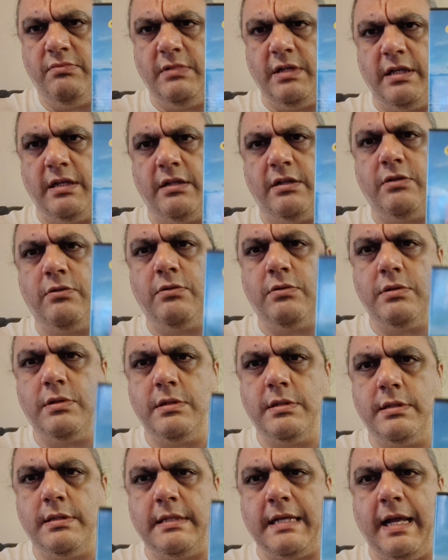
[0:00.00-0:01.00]
like
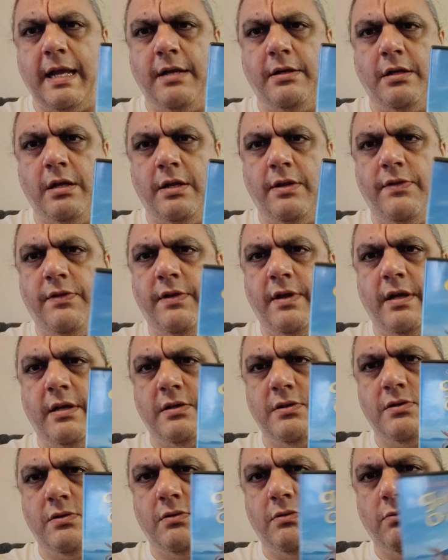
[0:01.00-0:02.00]
stand-in
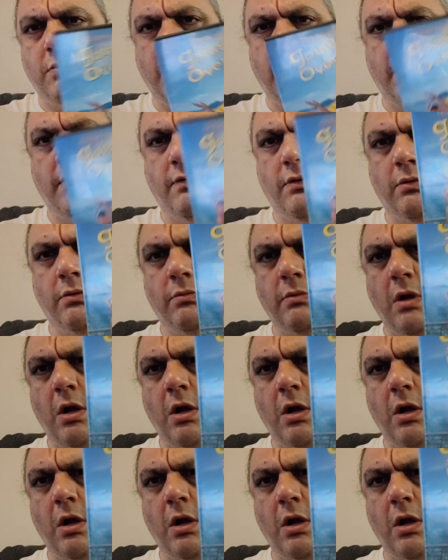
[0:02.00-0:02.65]
things or whatever,